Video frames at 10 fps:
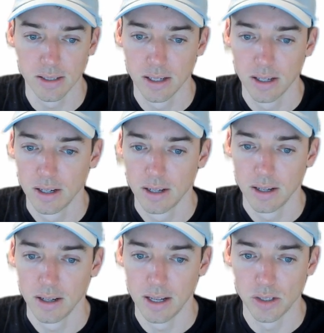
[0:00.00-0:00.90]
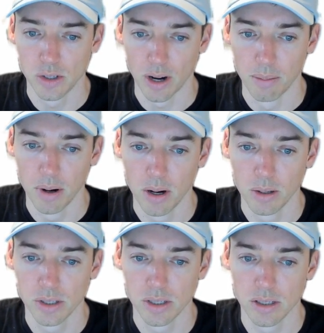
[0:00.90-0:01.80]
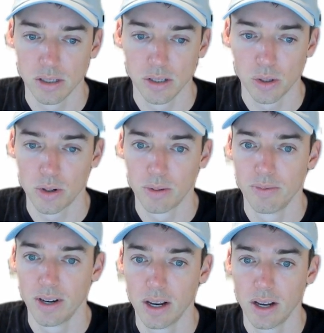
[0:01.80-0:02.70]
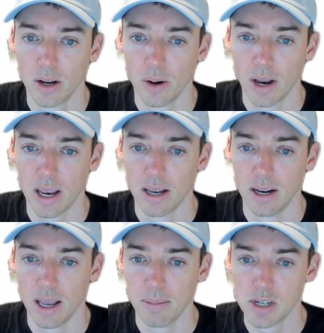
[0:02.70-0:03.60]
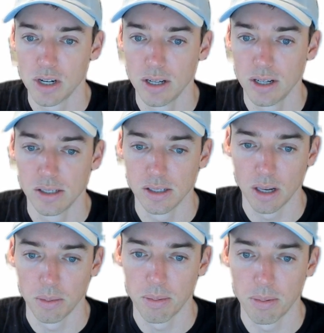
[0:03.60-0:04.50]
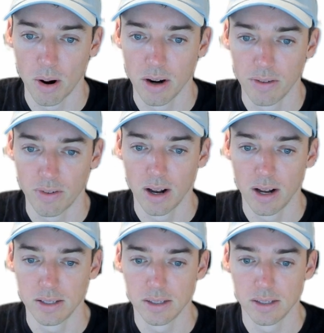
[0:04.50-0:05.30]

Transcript: Instagram Post, short term video, and images is going to be a priority for us.